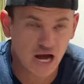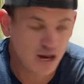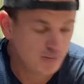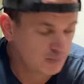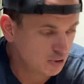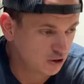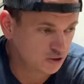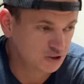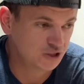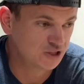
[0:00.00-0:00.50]
I
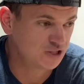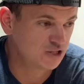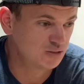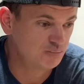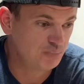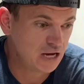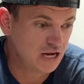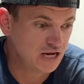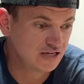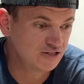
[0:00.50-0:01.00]
purchased the
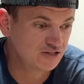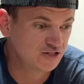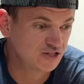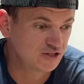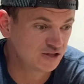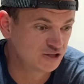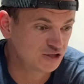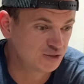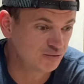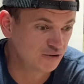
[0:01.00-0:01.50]
pins
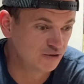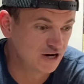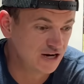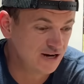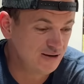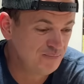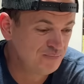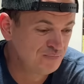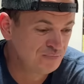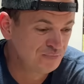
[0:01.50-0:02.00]
and the
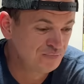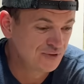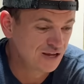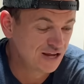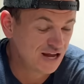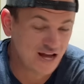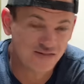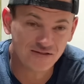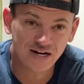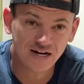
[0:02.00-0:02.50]
spring,
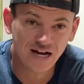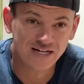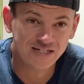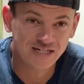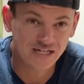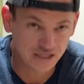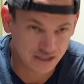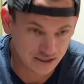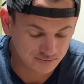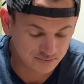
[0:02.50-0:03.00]
and then I
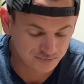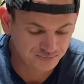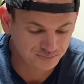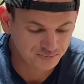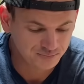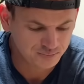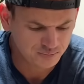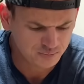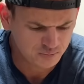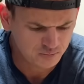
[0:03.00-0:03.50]
did it.
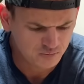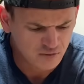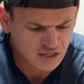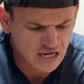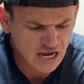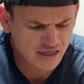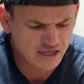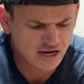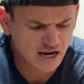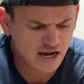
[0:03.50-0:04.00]

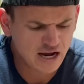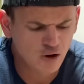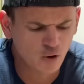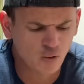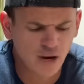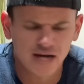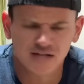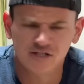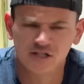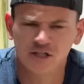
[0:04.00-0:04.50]
And then I
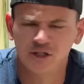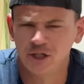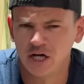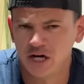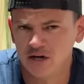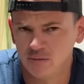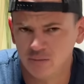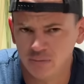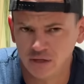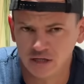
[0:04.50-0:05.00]
harassed
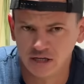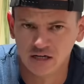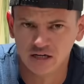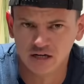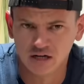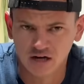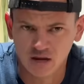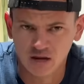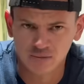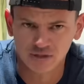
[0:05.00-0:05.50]
JL Billet
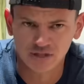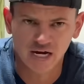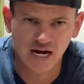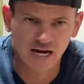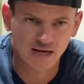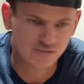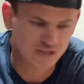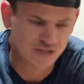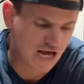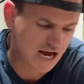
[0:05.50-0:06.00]
a couple
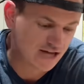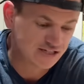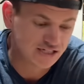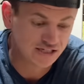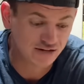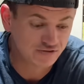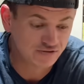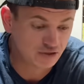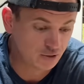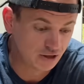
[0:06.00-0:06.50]
times asking
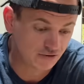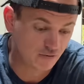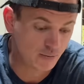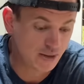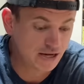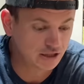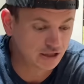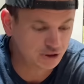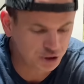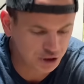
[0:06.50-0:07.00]
if they would ever
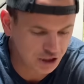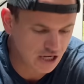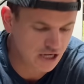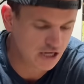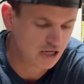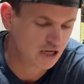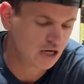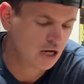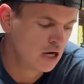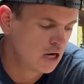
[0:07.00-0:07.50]
make a
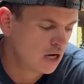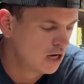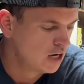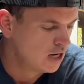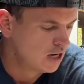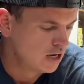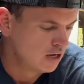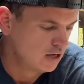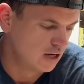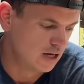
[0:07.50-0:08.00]
jig.
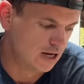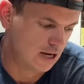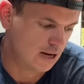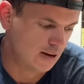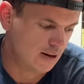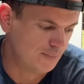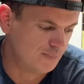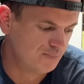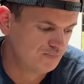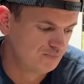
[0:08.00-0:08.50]

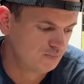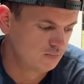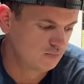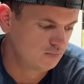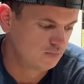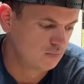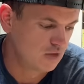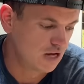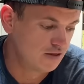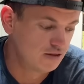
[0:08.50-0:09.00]

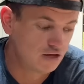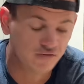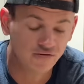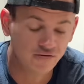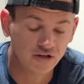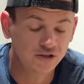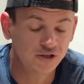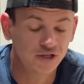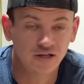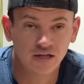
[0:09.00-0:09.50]
And then
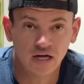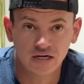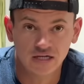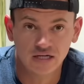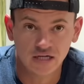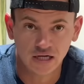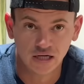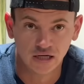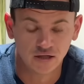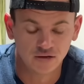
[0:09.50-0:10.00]
eventually they
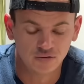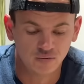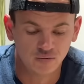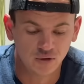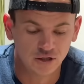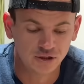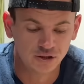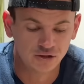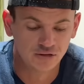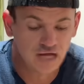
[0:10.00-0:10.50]
did,
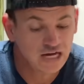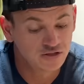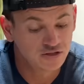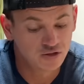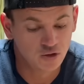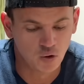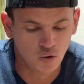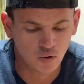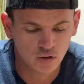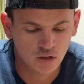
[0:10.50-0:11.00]
which that's
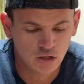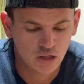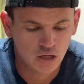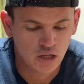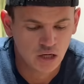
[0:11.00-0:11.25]
cool.